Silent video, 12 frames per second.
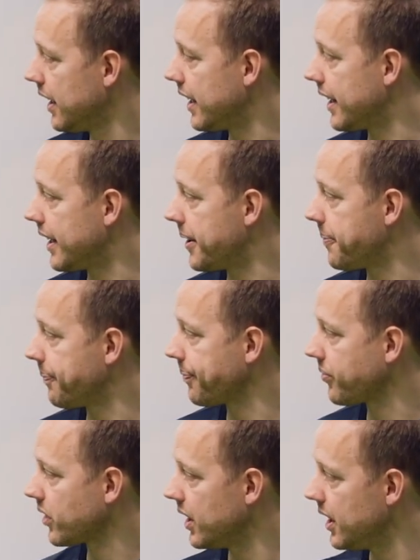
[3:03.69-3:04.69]
Um,
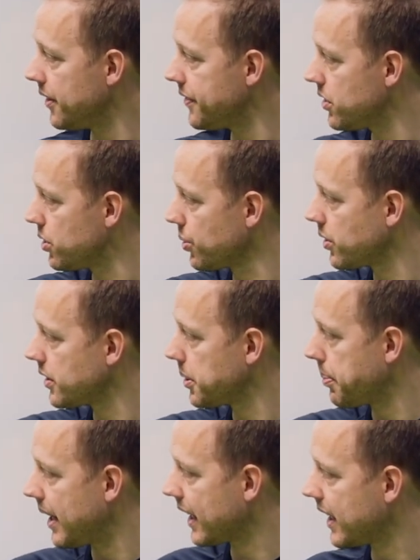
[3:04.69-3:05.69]
if he chooses the
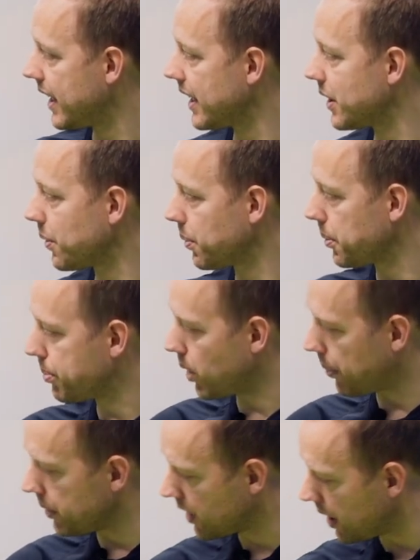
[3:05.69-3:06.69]
backhand, it will
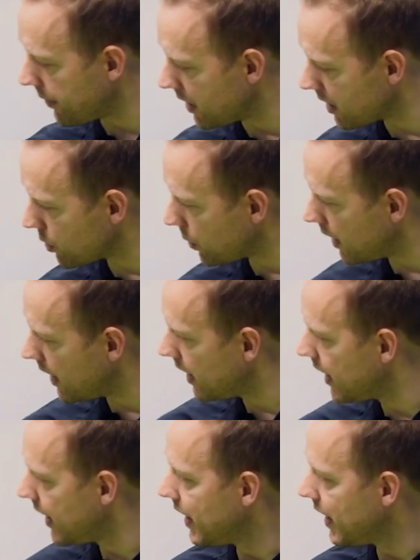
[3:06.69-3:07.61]
probably come this way.